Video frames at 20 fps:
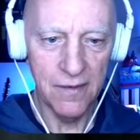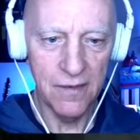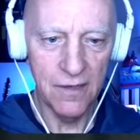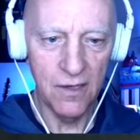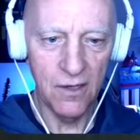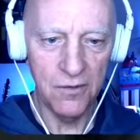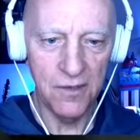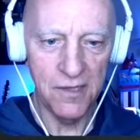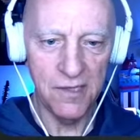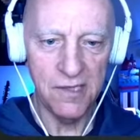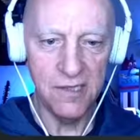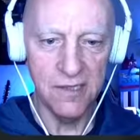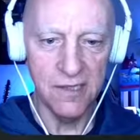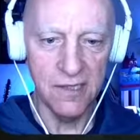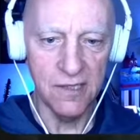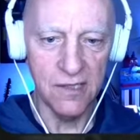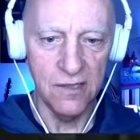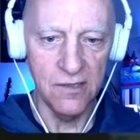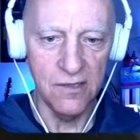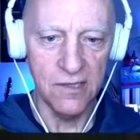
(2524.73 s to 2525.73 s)
Oh, this is
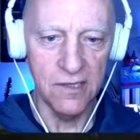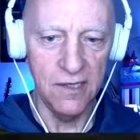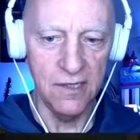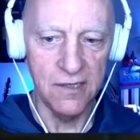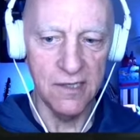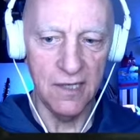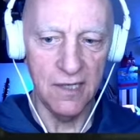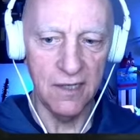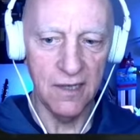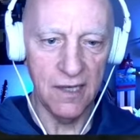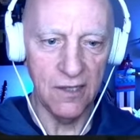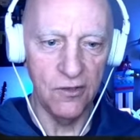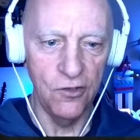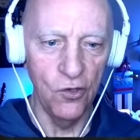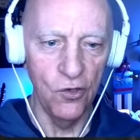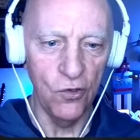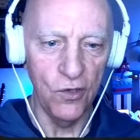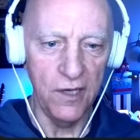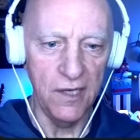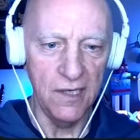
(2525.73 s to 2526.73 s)
disconcerting. That
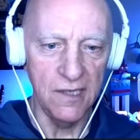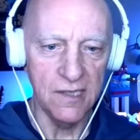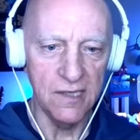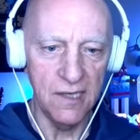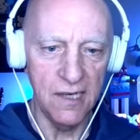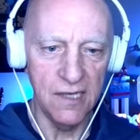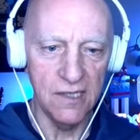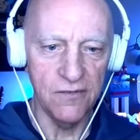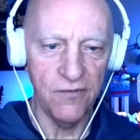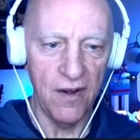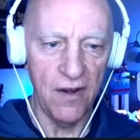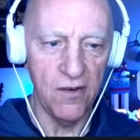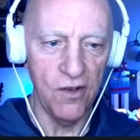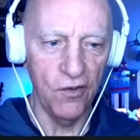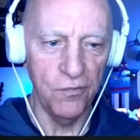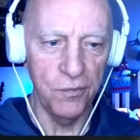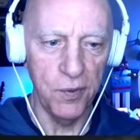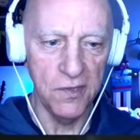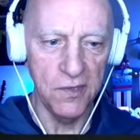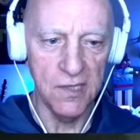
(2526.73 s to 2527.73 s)
noise is very
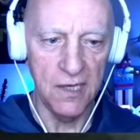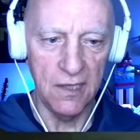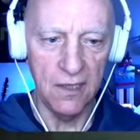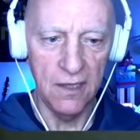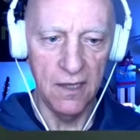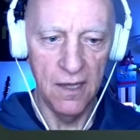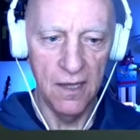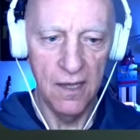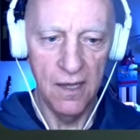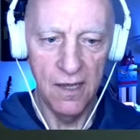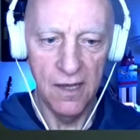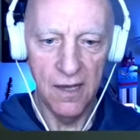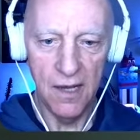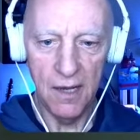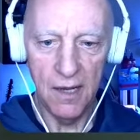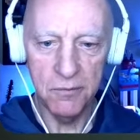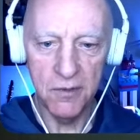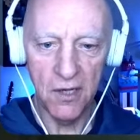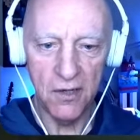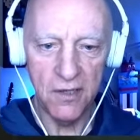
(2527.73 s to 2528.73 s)
off-putting.
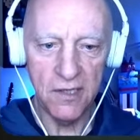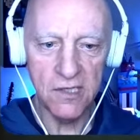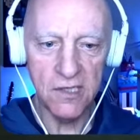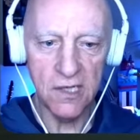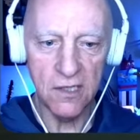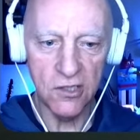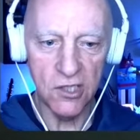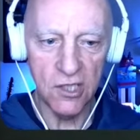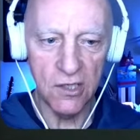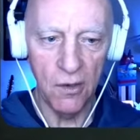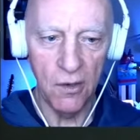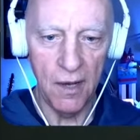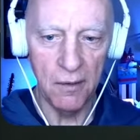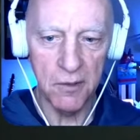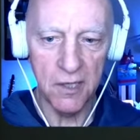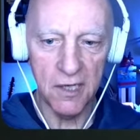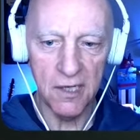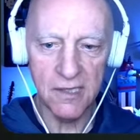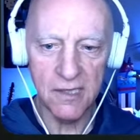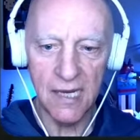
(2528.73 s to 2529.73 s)
I'm going to, do you know, what? I'm
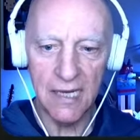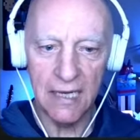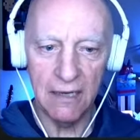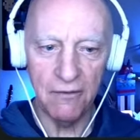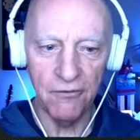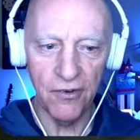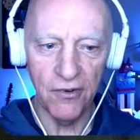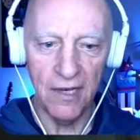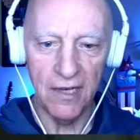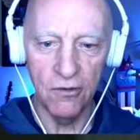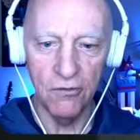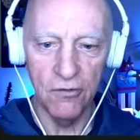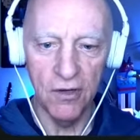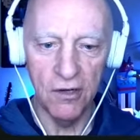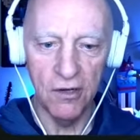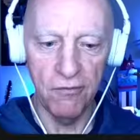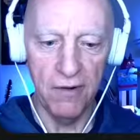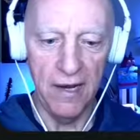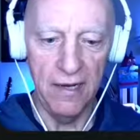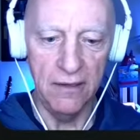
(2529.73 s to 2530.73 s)
going to take him for a little run
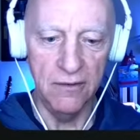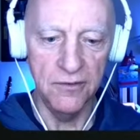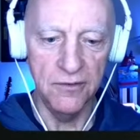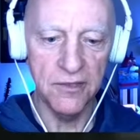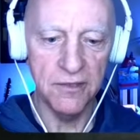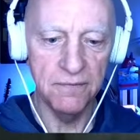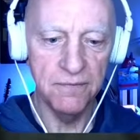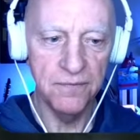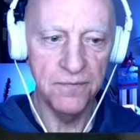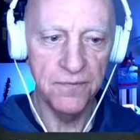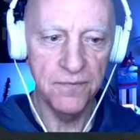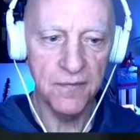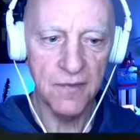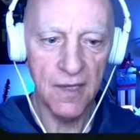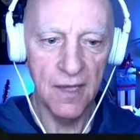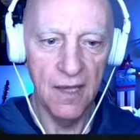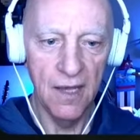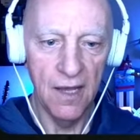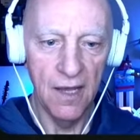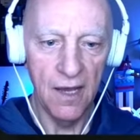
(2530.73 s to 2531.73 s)
around
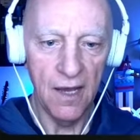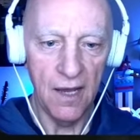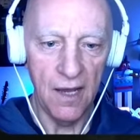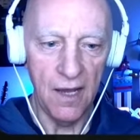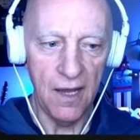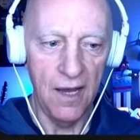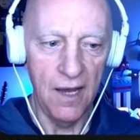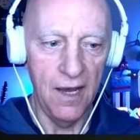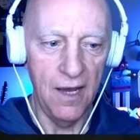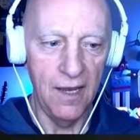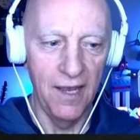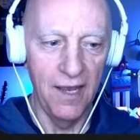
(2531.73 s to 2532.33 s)
uh,